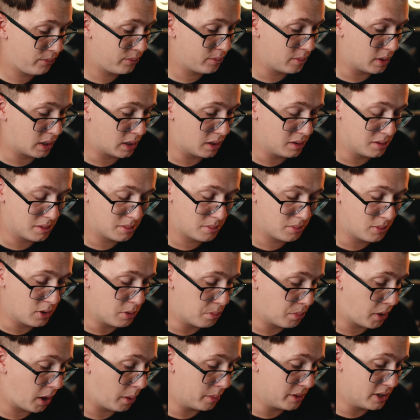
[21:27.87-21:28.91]
because you
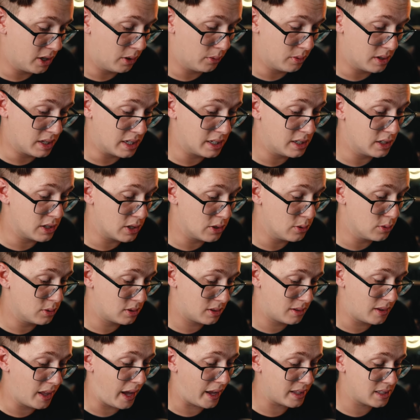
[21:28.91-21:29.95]
probably don't need to use
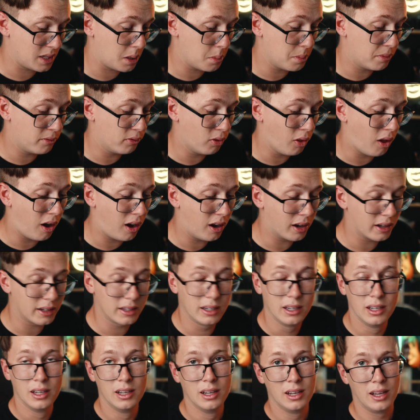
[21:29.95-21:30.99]
that type of log
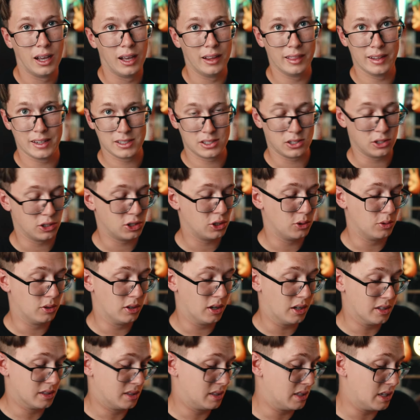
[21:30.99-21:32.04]
unless you're shooting
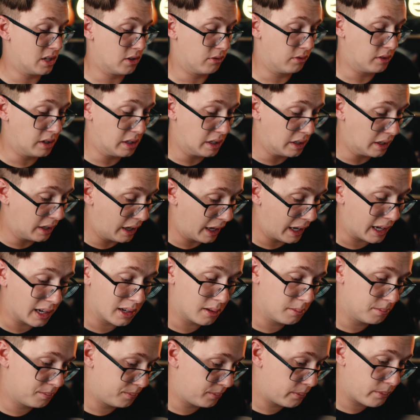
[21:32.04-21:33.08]
on TV
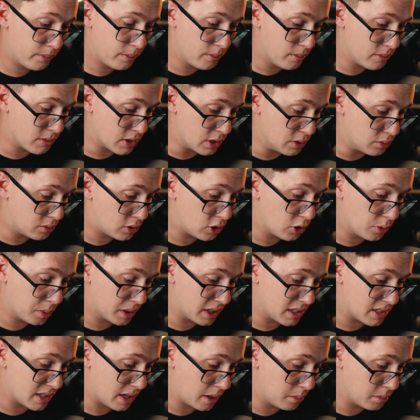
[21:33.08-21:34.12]
and YouTube at
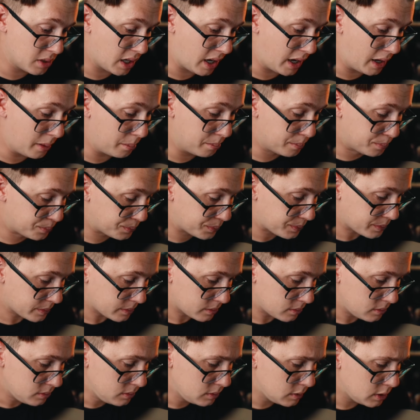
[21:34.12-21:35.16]
the same time.
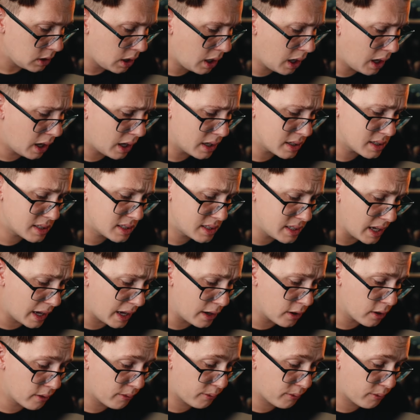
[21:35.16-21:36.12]
Center